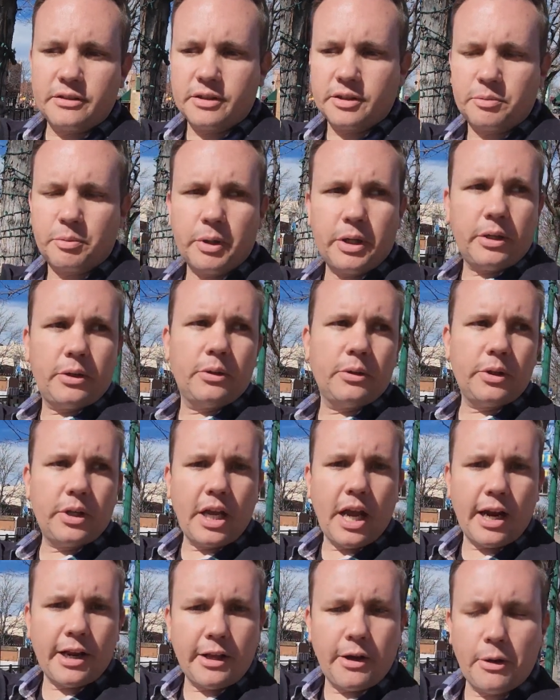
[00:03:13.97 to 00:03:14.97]
It's pretty cool. You
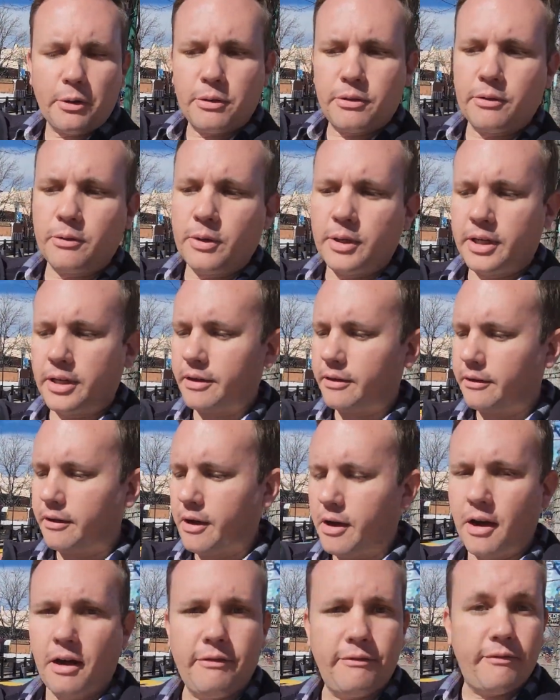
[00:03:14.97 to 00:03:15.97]
got to go through a
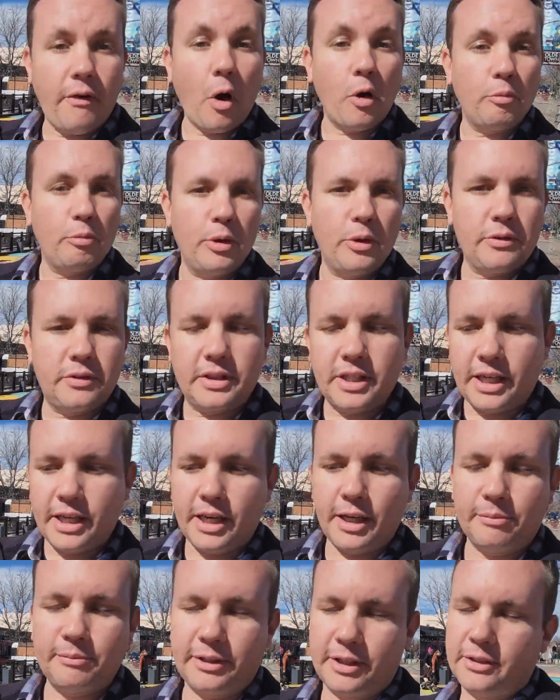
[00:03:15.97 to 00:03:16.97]
phone booth to get
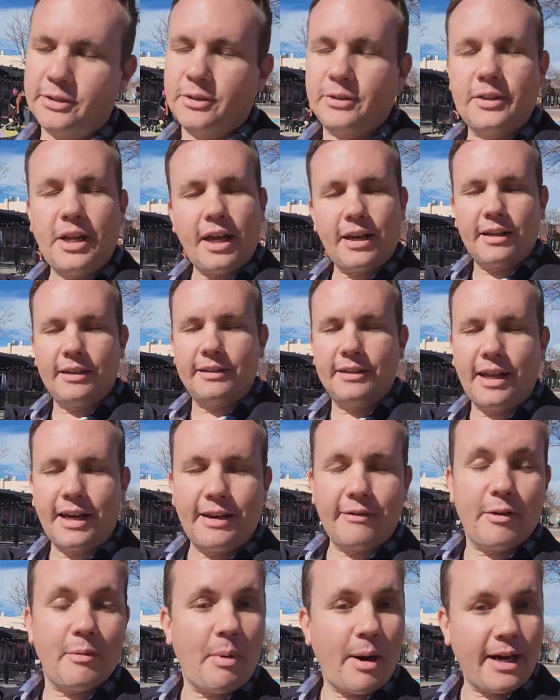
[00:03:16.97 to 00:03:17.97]
up there, so not
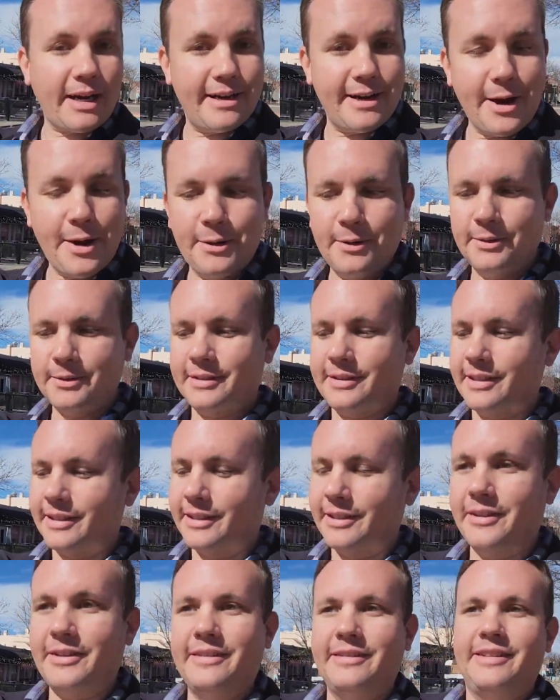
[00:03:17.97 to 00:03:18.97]
everybody knows that
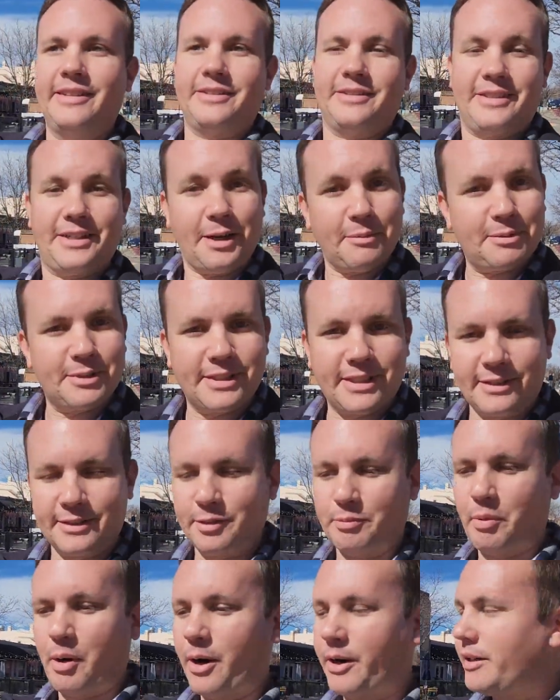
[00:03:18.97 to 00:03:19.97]
there's an upstairs
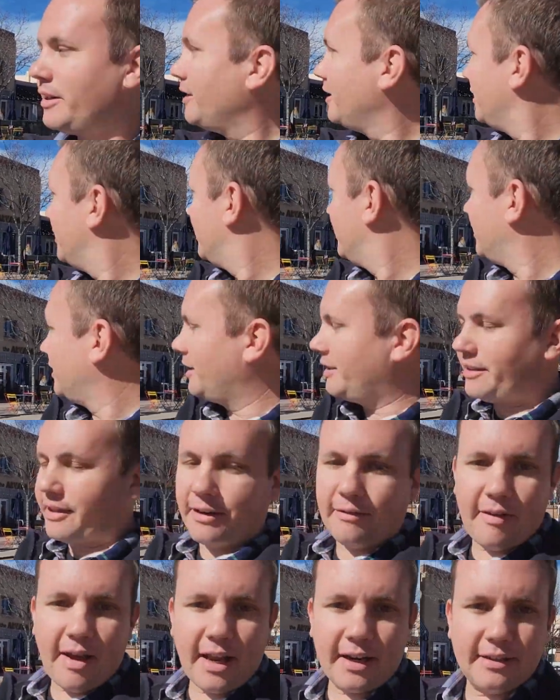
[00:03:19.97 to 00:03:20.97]
part in the
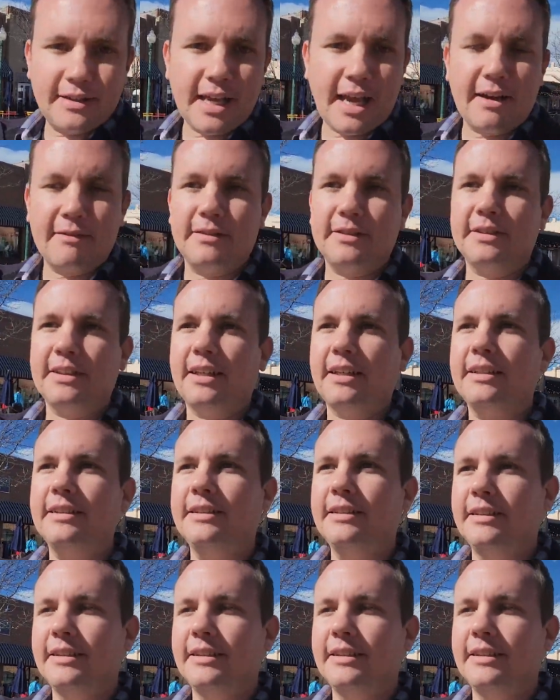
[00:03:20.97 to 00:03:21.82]
Arvada Tavern there.